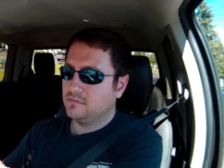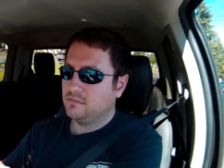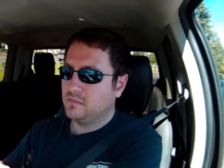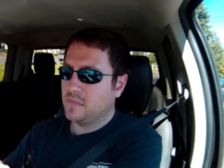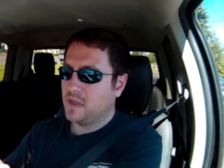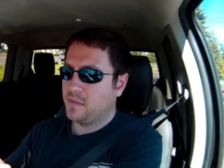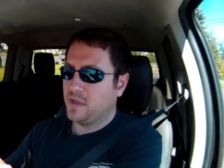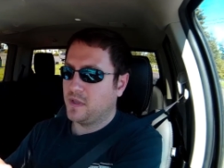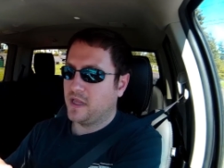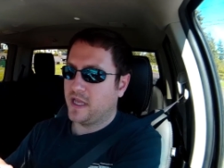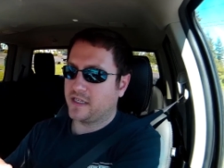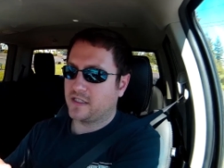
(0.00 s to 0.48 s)

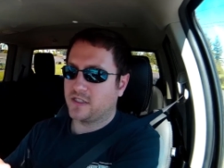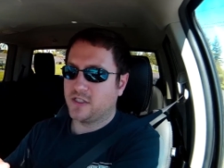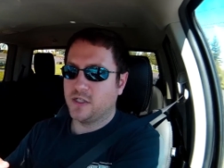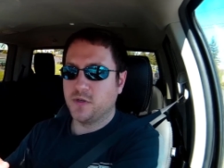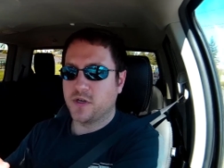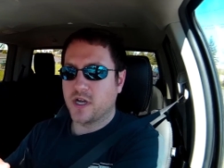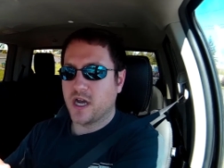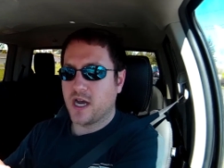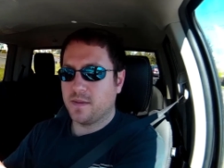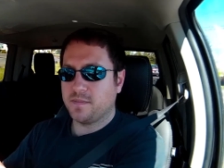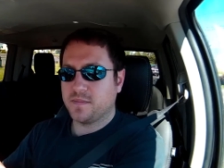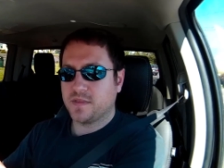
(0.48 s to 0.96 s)
maybe like two
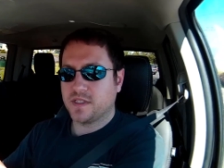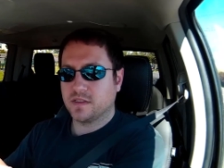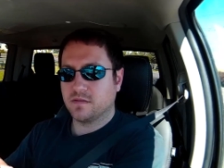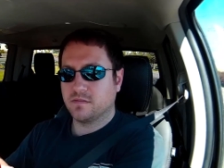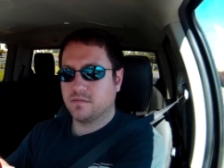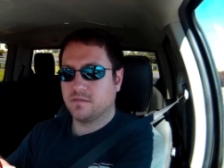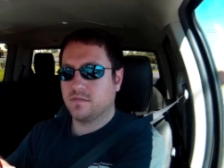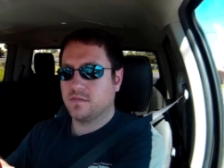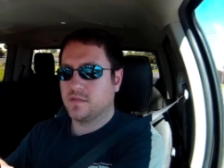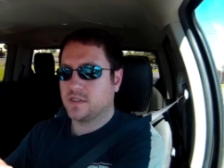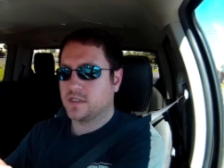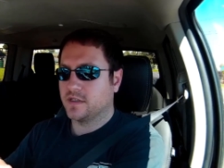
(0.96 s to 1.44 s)
cups.
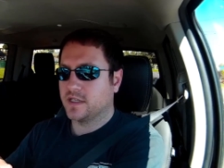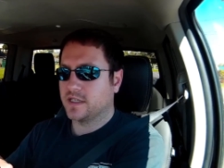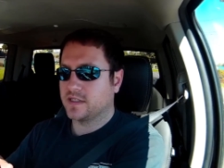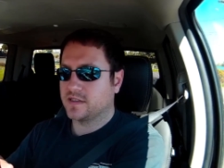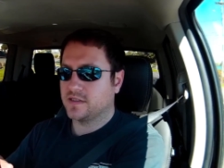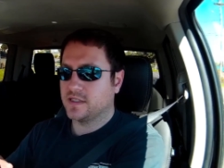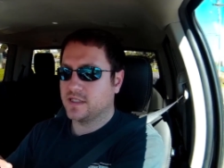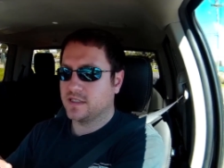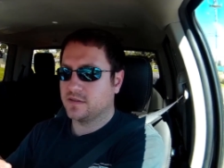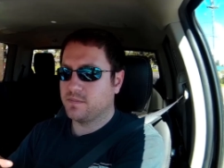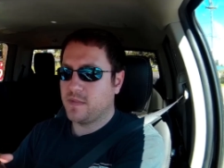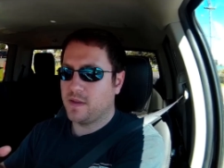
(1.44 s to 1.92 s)
So like
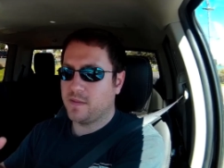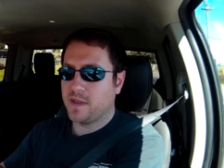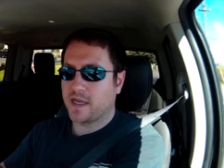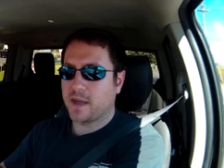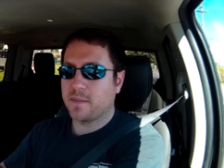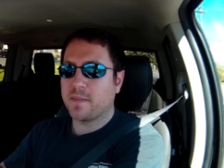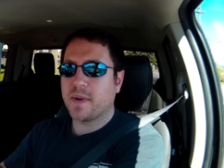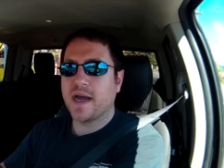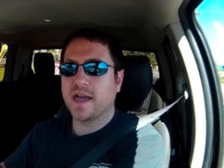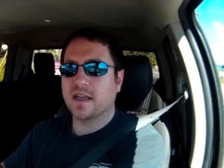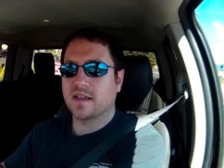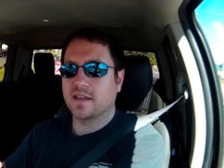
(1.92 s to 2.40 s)
six, maybe like
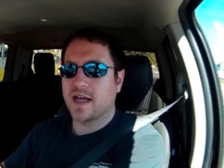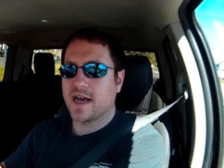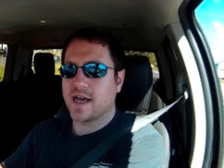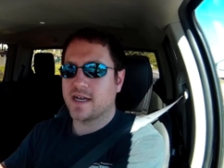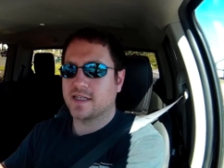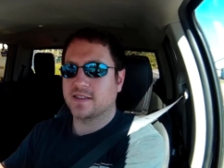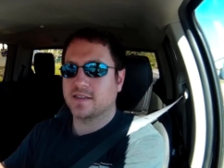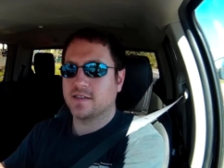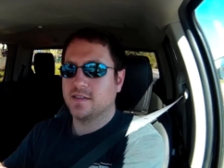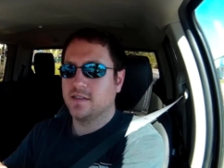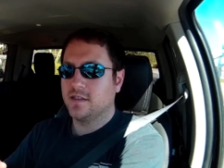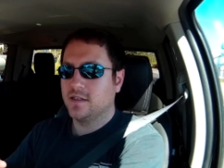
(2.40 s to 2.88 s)
a pint
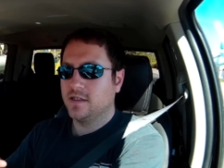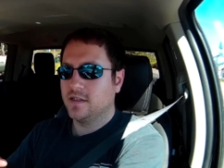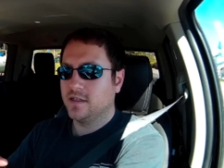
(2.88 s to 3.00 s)
glass.